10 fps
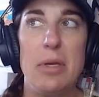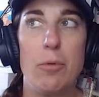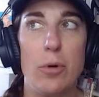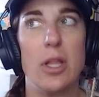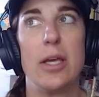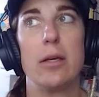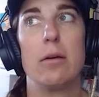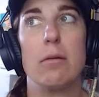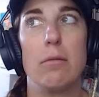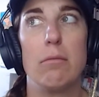people were
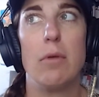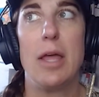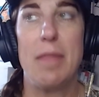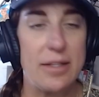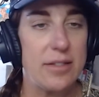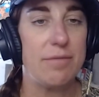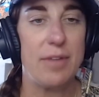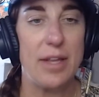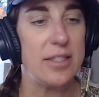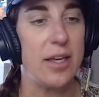like, "That's it,
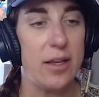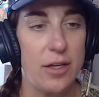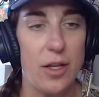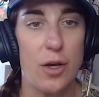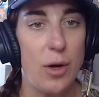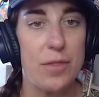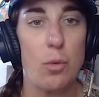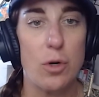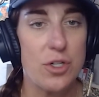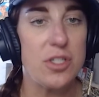that's it." At the
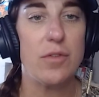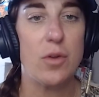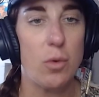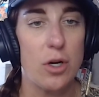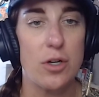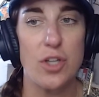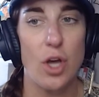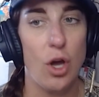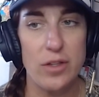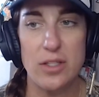worst of the worst,
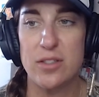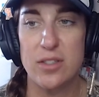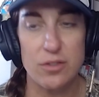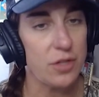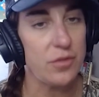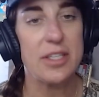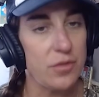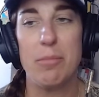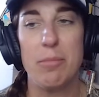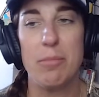all these service
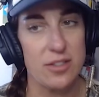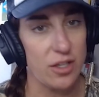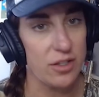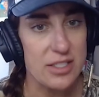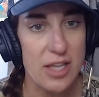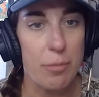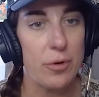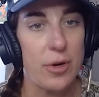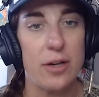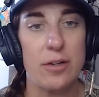companies, all these
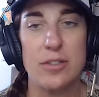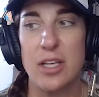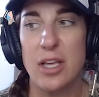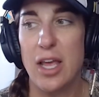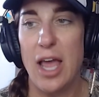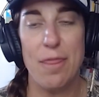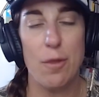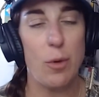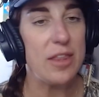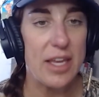operators, and
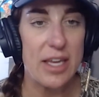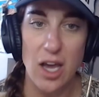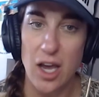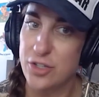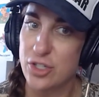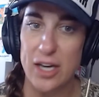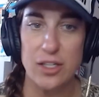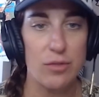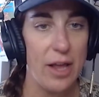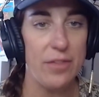the way that they contract
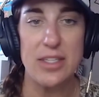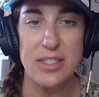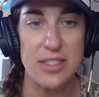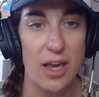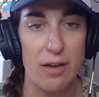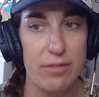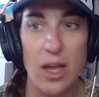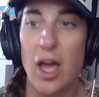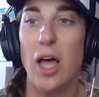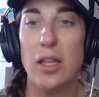around this stuff,
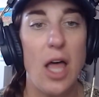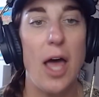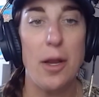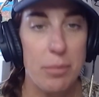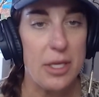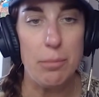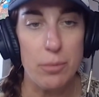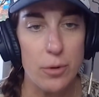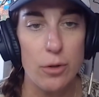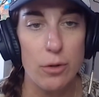a lot of
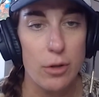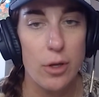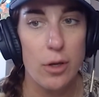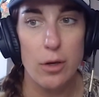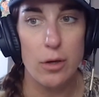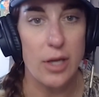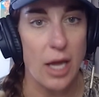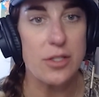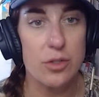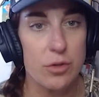people
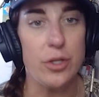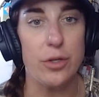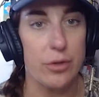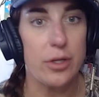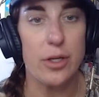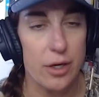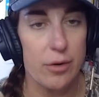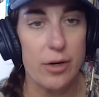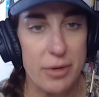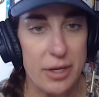got screwed. You know
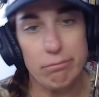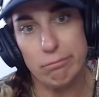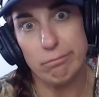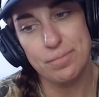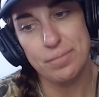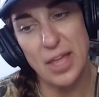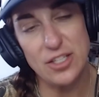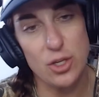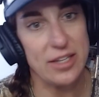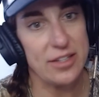what I mean? And
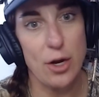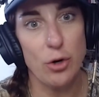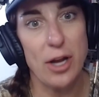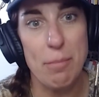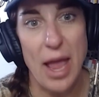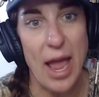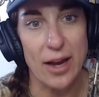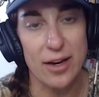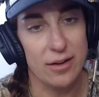so they don't come back.